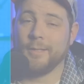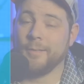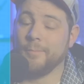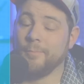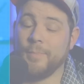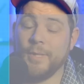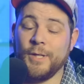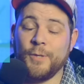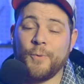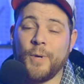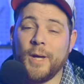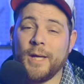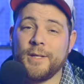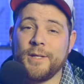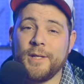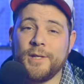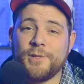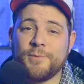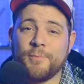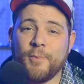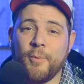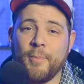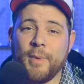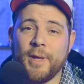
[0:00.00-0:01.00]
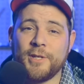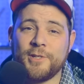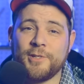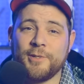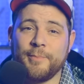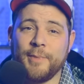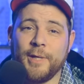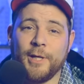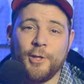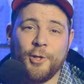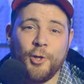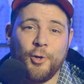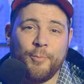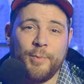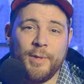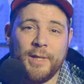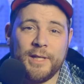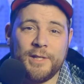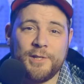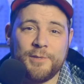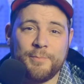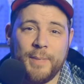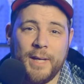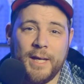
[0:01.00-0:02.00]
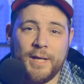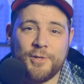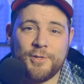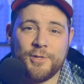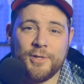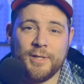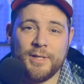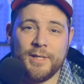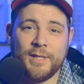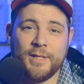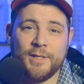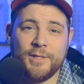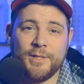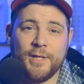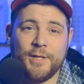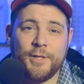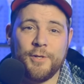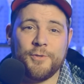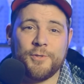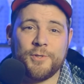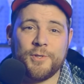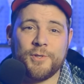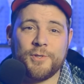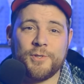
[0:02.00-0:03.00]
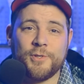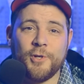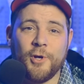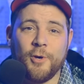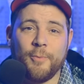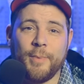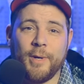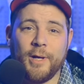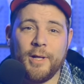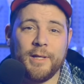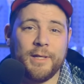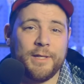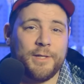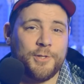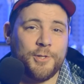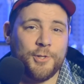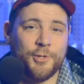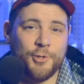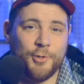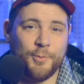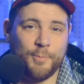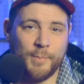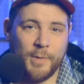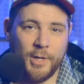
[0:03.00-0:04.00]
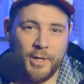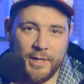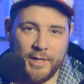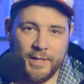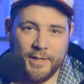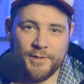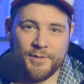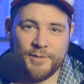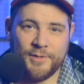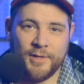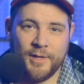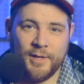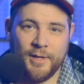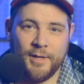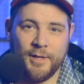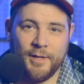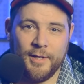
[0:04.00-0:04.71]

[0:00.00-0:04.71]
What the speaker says: BYD's momentum in global expansion continues to snowball into new markets,